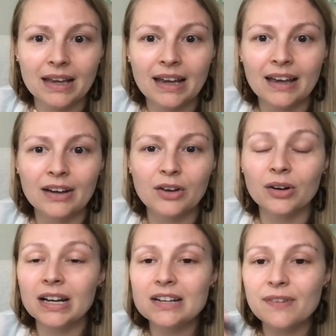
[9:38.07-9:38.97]
And you're
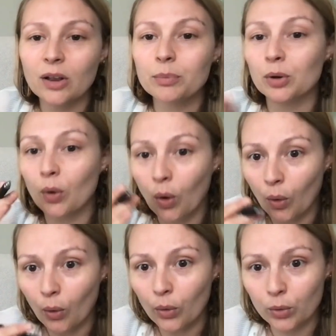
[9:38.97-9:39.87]
going to develop your
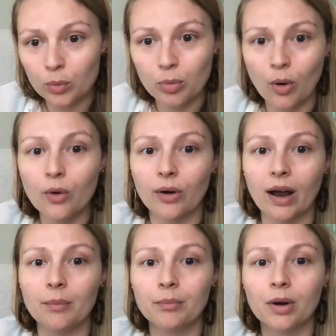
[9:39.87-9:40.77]
whole group
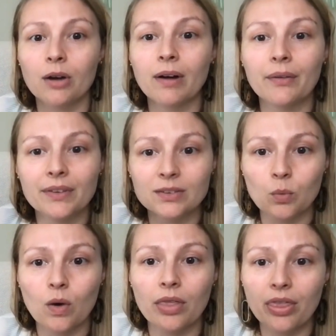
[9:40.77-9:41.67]
program around this
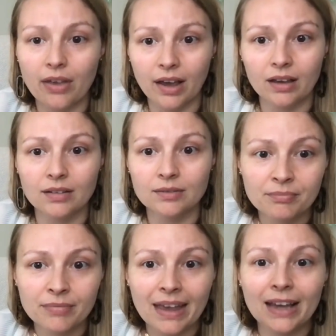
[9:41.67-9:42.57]
one thing.
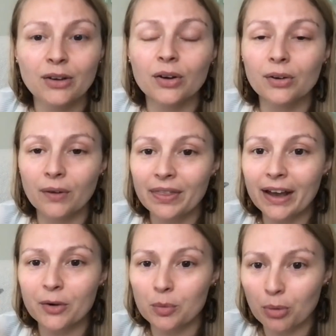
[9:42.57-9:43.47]
And you're going to run that
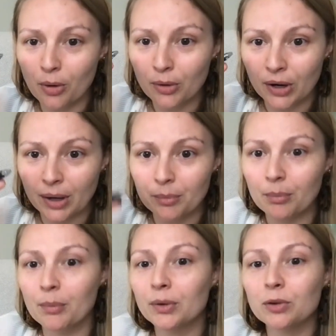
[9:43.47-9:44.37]
group program
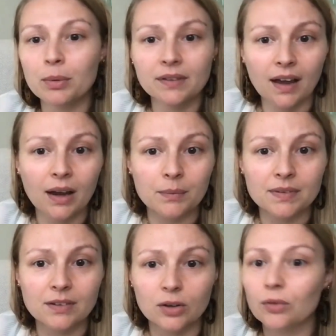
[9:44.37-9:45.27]
multiple
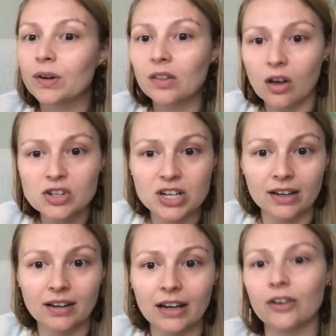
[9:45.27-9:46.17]
times. You're going to relaunch it
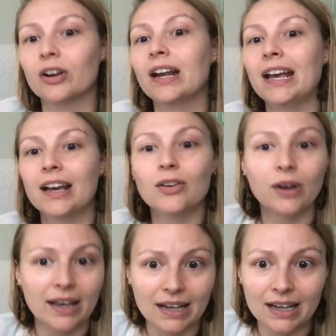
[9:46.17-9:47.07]
and you're going to
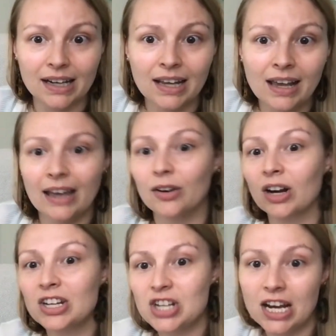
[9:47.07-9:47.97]
iterate it and you're
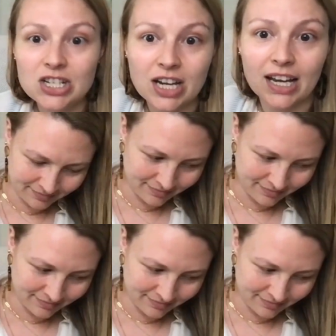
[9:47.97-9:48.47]
going to change it.